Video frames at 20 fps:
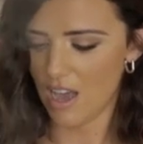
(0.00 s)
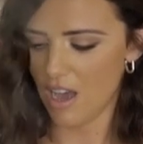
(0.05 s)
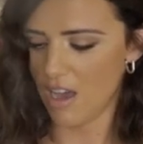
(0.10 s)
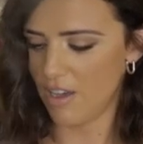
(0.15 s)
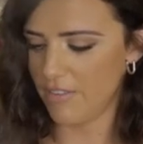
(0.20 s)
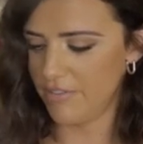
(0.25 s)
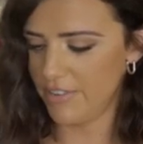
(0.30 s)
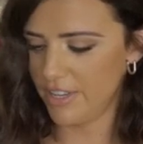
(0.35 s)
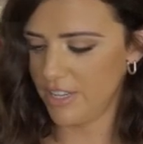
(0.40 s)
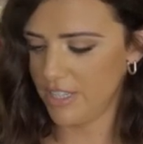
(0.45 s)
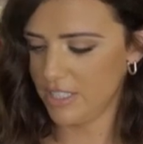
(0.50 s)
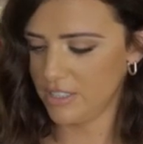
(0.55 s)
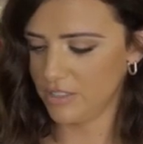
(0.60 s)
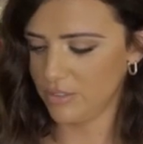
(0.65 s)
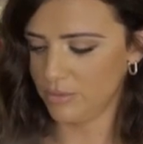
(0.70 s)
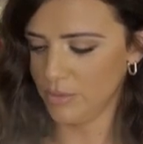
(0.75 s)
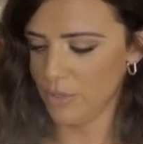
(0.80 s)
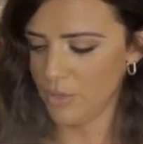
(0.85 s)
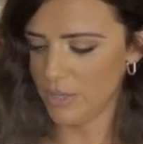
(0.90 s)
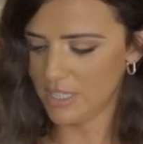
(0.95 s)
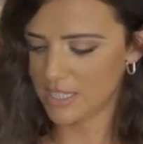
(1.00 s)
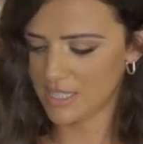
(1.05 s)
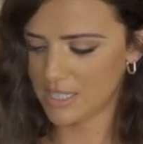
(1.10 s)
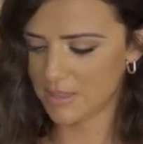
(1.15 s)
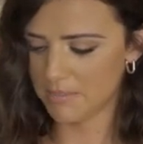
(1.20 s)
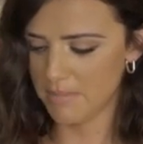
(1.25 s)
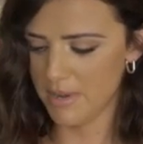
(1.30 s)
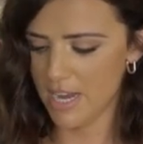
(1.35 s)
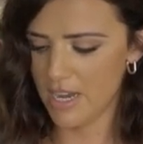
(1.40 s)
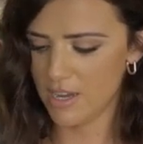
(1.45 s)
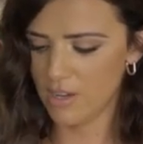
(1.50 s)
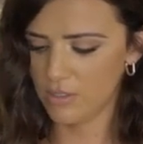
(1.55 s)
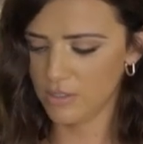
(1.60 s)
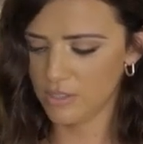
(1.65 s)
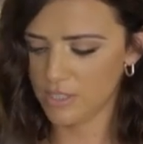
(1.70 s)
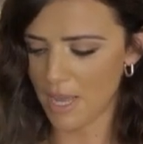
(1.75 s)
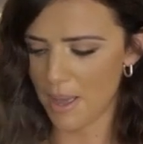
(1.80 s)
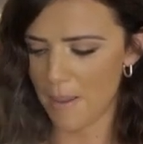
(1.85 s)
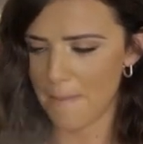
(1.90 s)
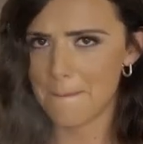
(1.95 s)
covered. Oh, it
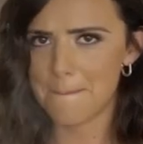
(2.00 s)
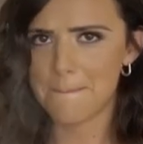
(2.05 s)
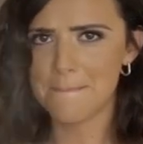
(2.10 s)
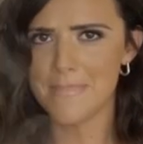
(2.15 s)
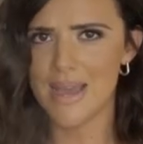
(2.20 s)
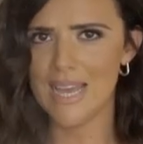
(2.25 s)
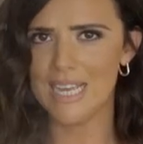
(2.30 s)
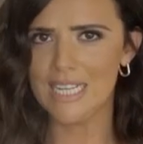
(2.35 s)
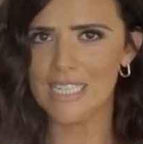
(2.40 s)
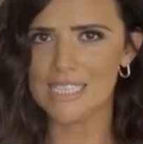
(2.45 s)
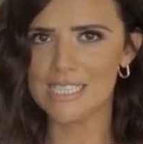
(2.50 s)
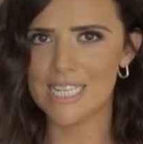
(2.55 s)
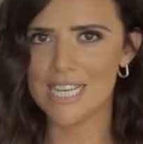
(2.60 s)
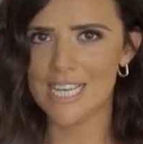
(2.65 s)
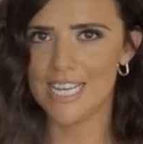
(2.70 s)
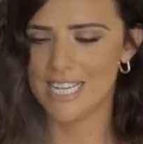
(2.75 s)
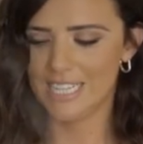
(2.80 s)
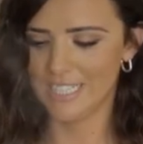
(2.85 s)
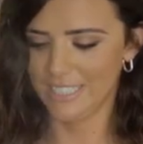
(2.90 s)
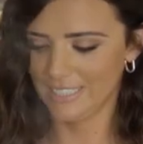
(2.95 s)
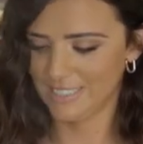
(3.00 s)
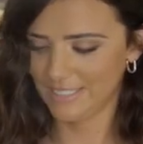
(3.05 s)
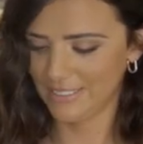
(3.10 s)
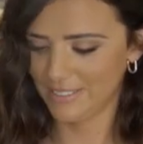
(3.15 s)
smells amazing.